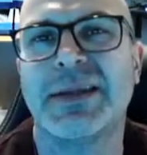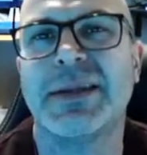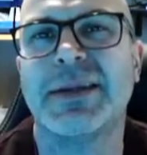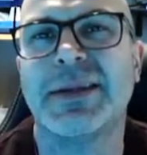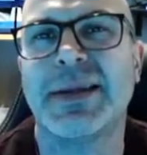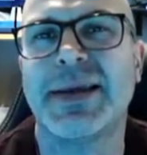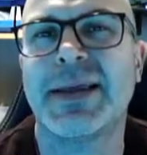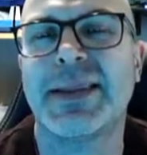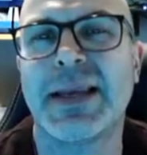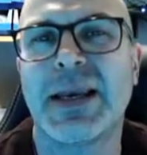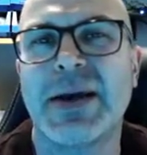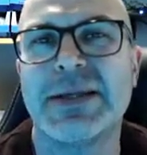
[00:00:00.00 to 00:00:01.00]
that
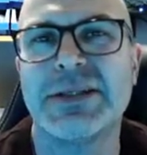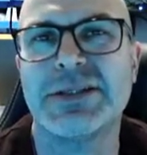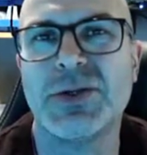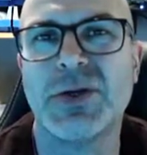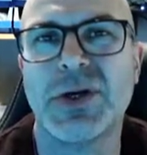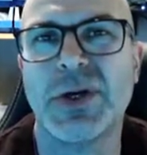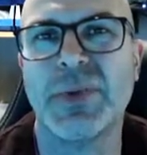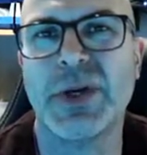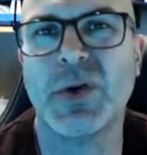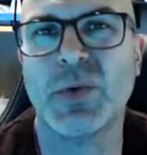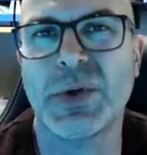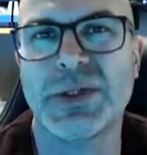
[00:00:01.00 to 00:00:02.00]
the light is not going to be
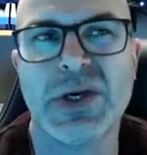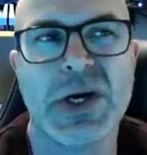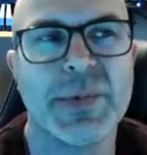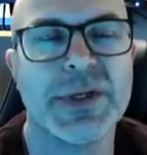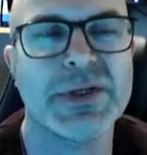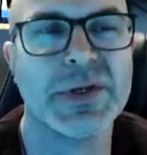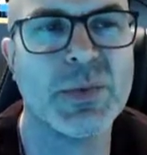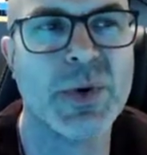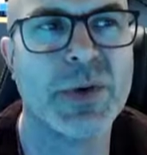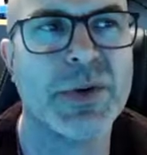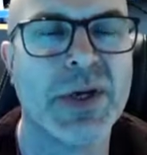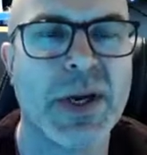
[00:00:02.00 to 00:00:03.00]
on all the time. It's only
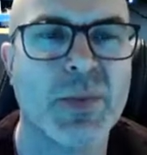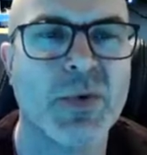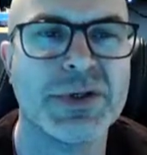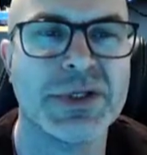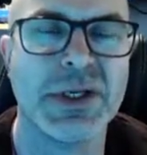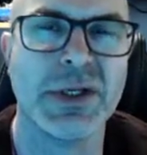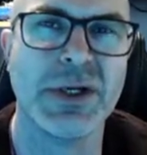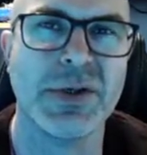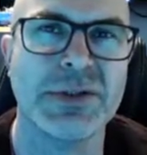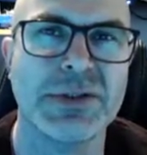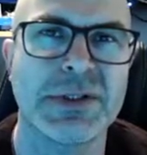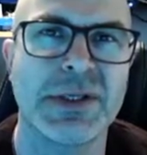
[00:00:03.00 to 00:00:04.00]
while the camera is in
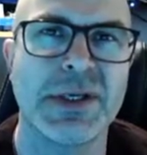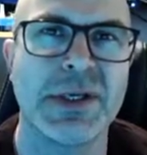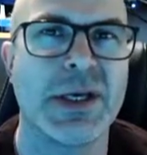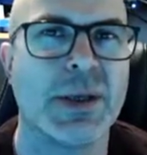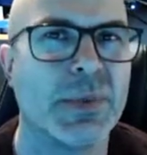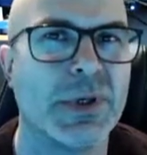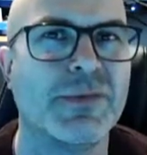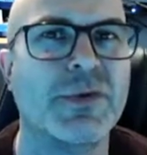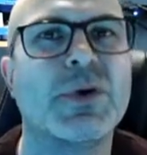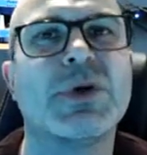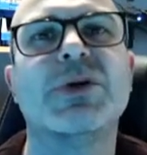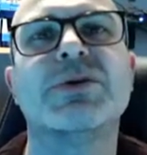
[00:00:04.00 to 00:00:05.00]
use. But if
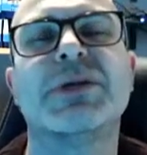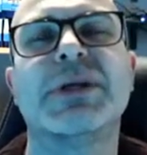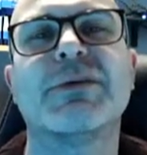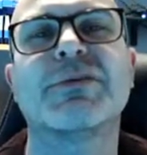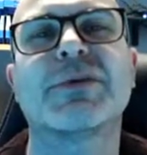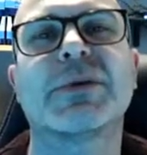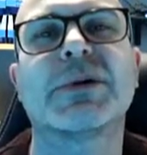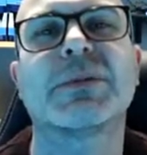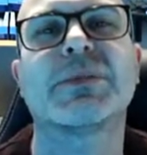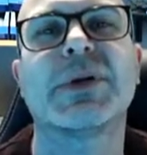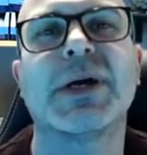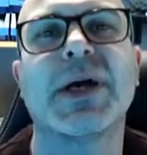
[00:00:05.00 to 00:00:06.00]
you're using it for
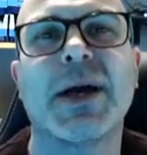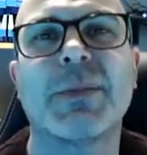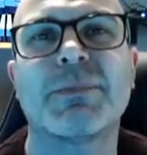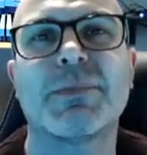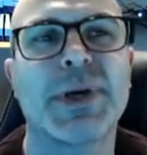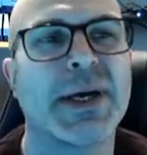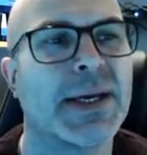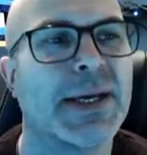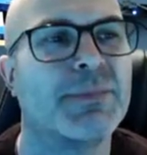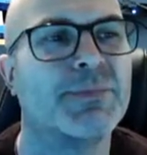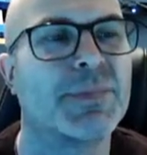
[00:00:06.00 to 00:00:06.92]
a